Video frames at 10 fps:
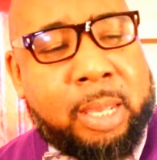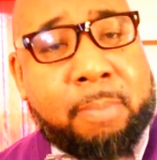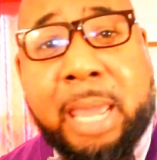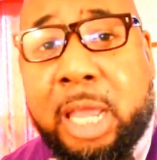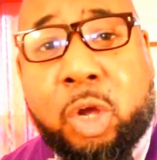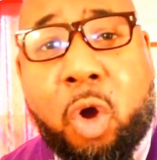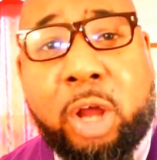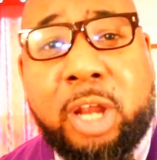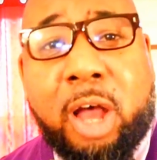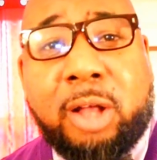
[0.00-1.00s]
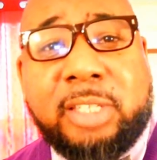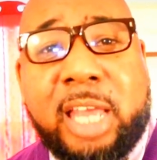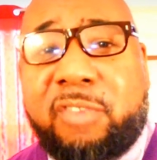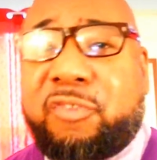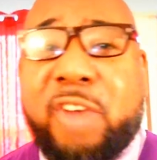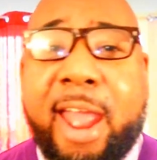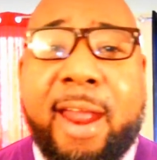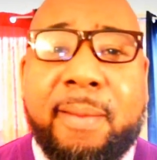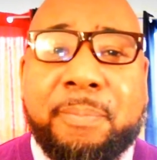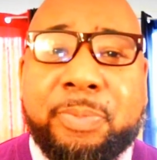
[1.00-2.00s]
made corn dogs at the
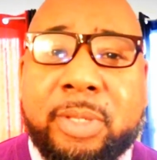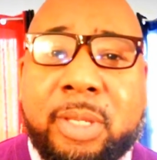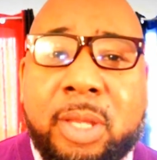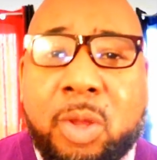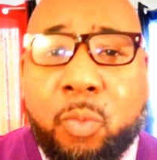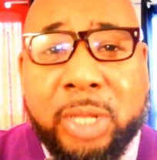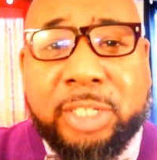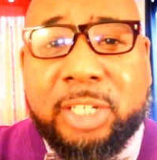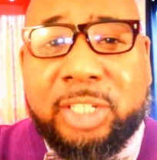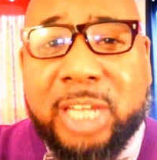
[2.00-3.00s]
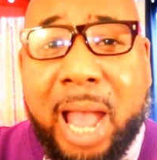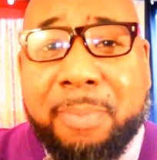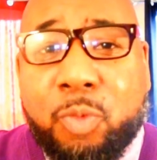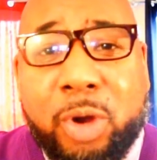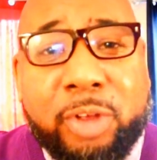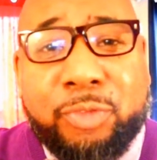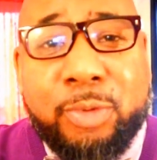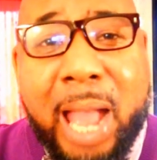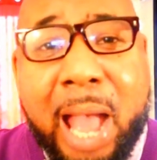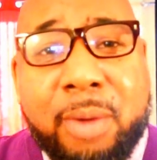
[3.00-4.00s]
fair, went to the job and worked a
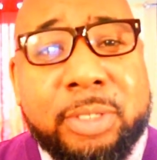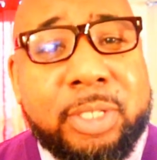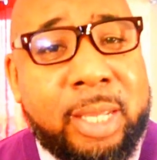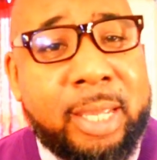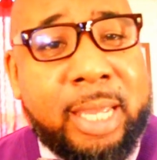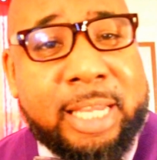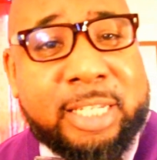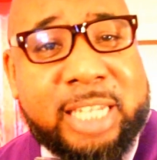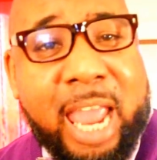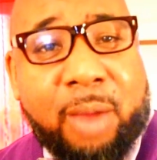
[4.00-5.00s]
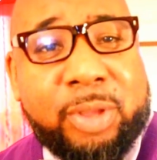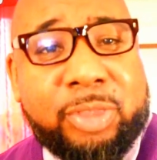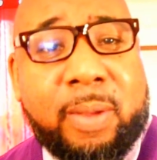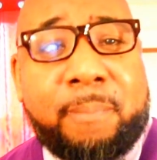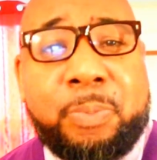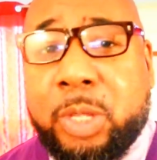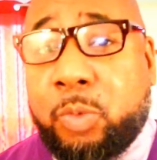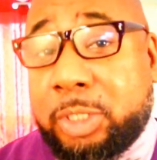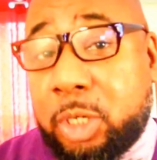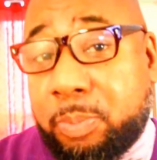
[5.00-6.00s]
few hours. He sat with them. He
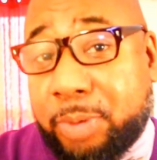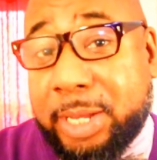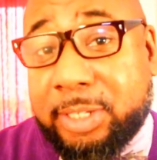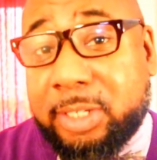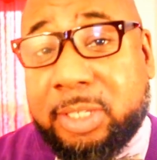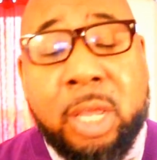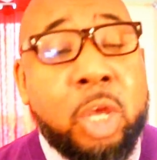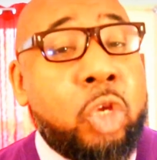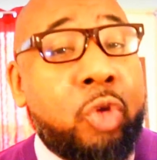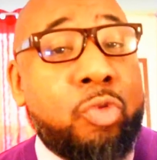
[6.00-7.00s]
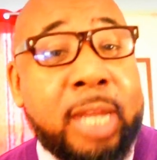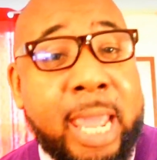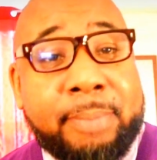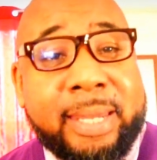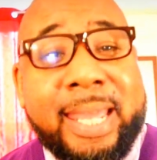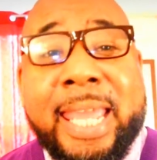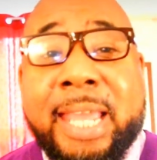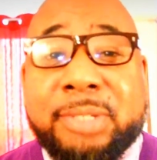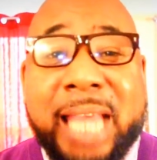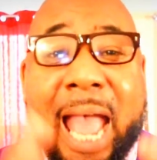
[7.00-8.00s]
went to the prisons. You name it.
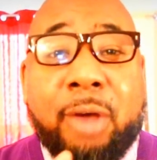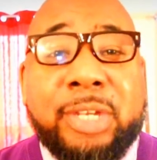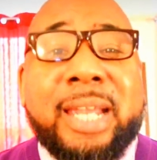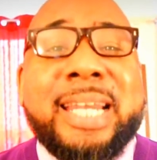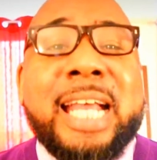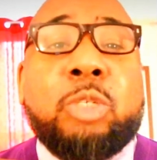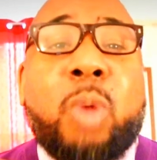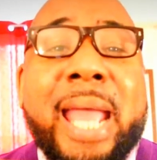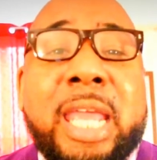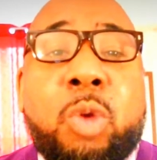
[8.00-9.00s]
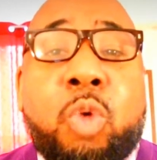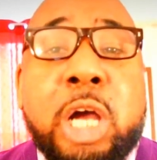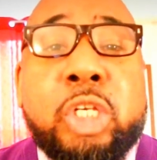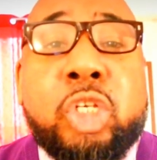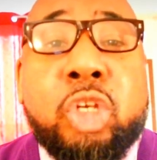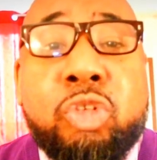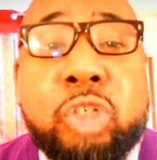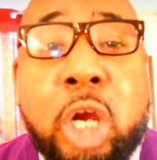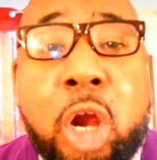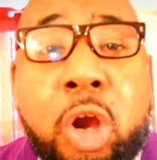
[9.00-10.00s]
He was out there, and that's why he won
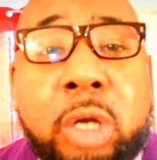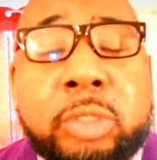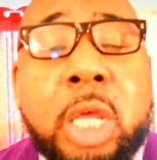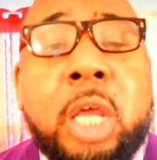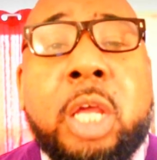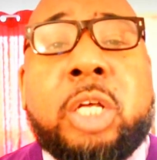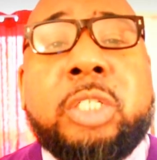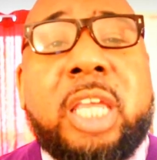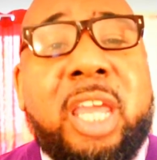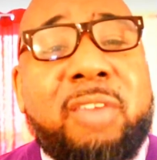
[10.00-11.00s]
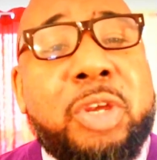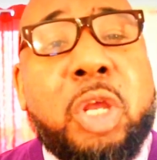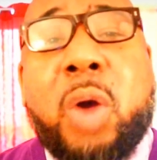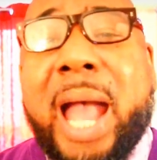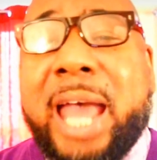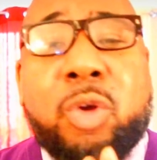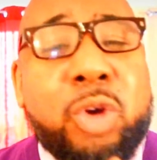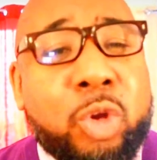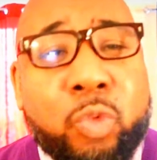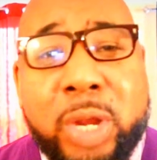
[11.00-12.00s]
two terms, because even though I
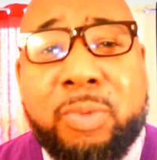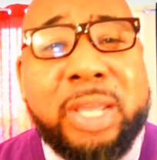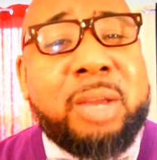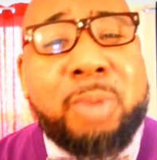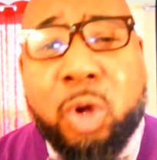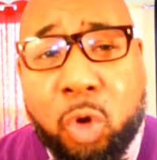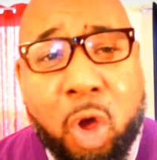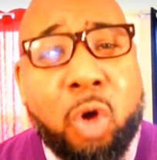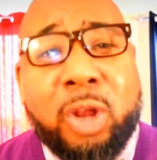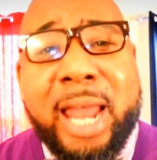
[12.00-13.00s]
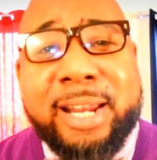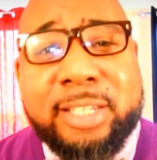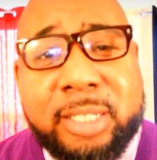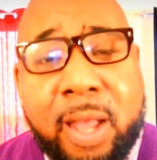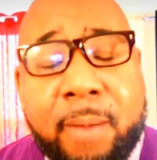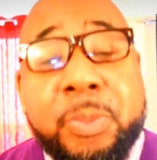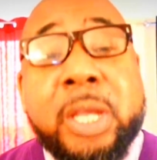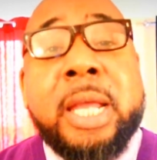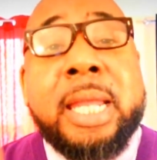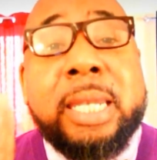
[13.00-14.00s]
don't agree with him on a whole lot of stuff,
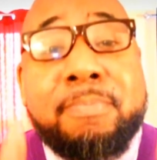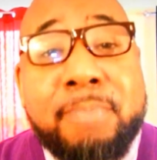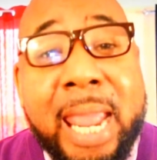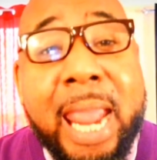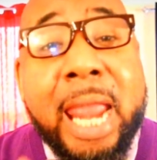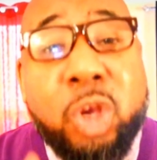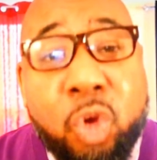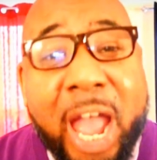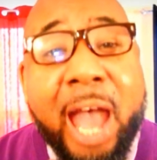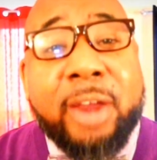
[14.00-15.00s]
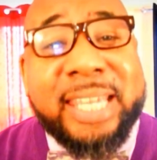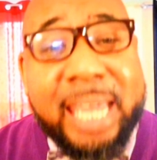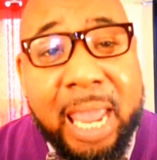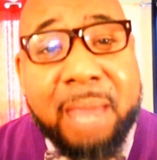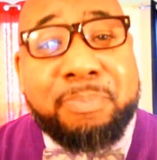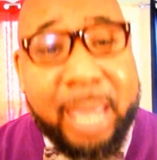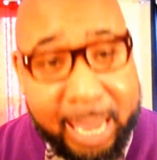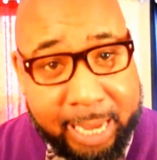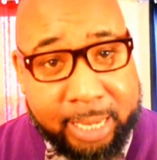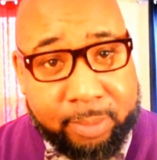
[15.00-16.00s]
the man knew how to
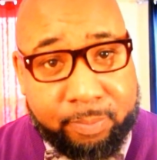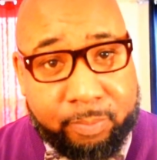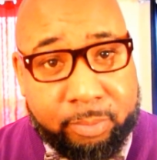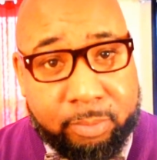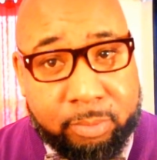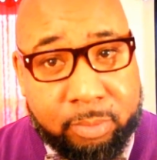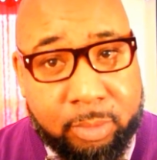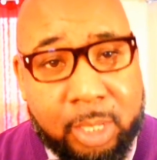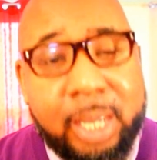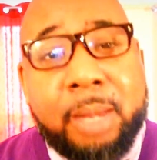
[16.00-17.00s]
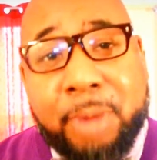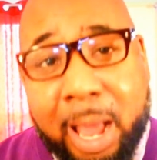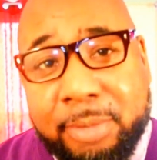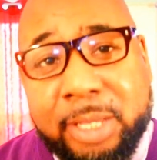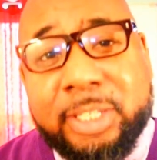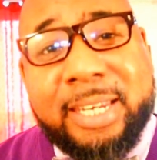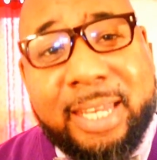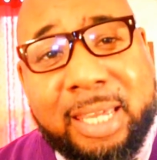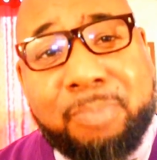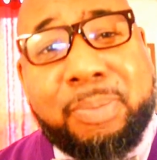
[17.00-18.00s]
campaign. Problem is, he
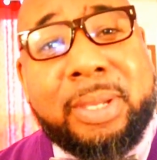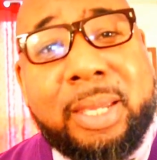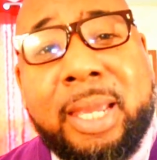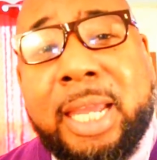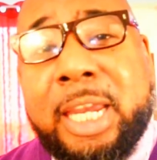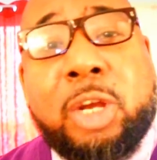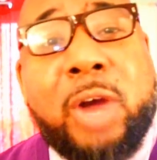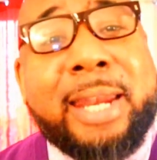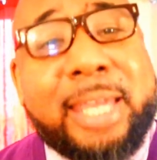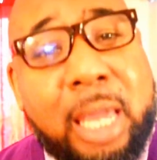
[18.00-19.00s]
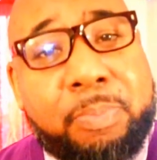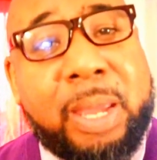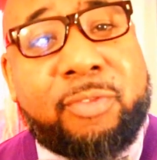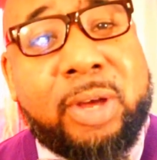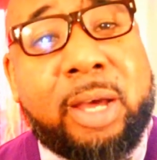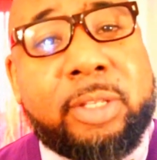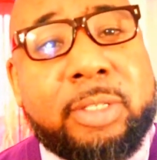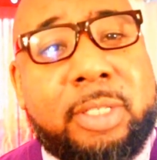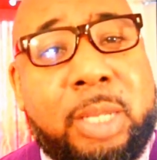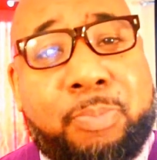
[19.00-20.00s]
didn't know how to campaign for
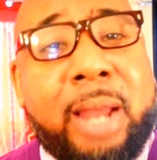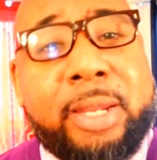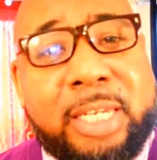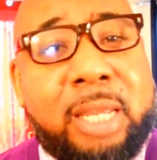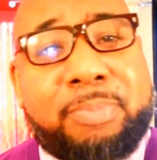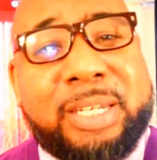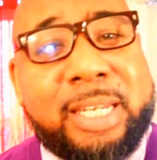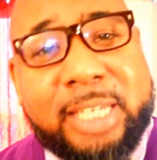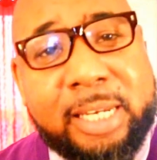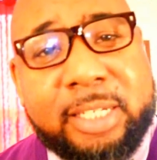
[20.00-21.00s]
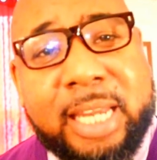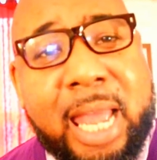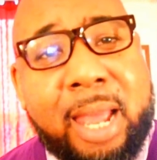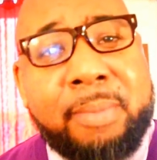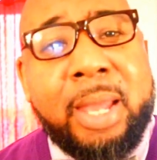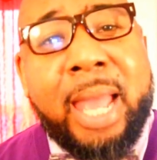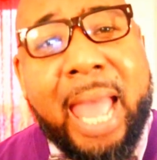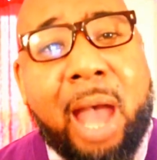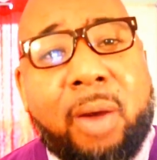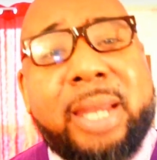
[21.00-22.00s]
others. He probably did, but didn't take the time
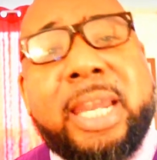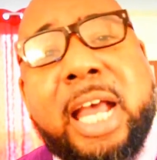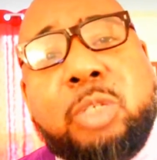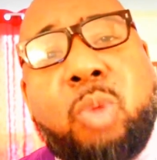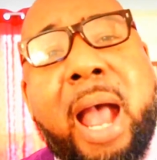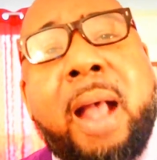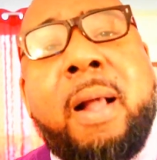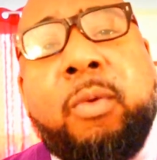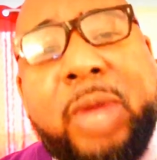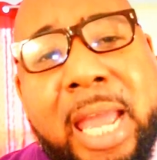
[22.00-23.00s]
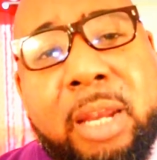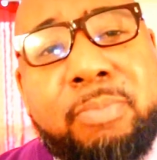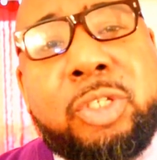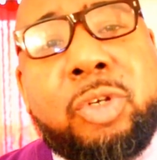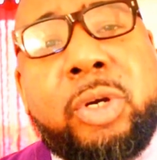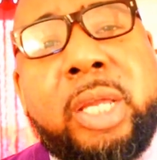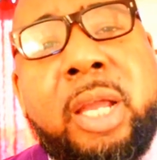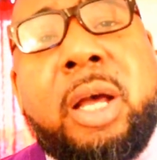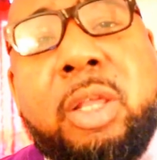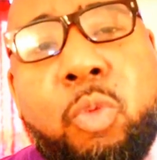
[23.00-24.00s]
out. And that's why we had the majority
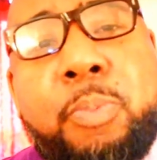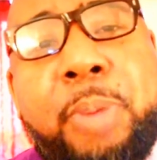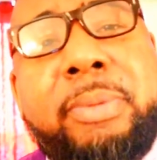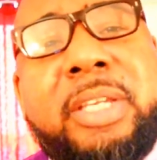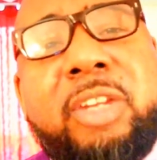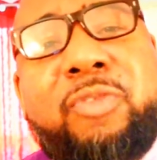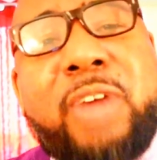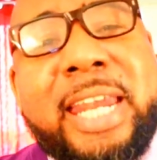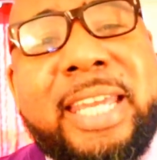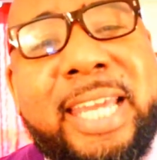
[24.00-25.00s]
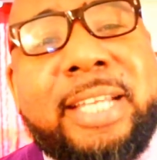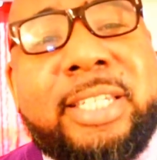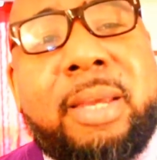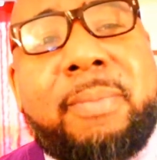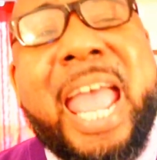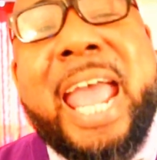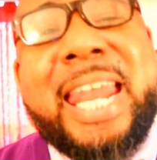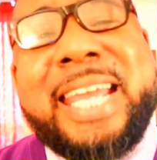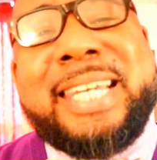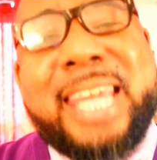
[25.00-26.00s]
of the Republicans fighting against him. Had
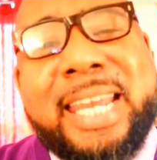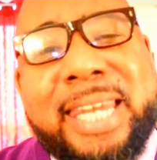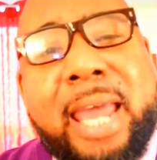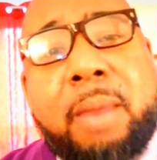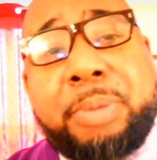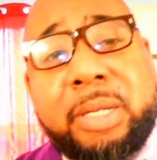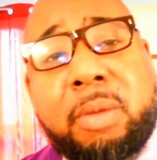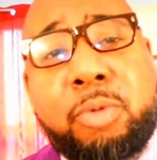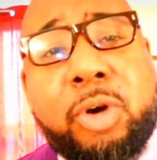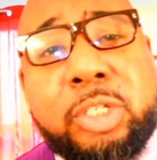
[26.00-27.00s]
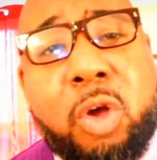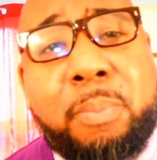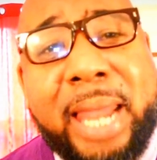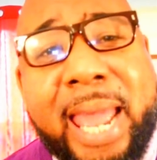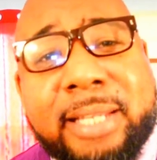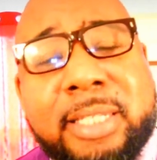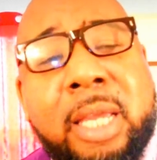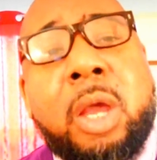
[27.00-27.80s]
he did that and put them boys on blast,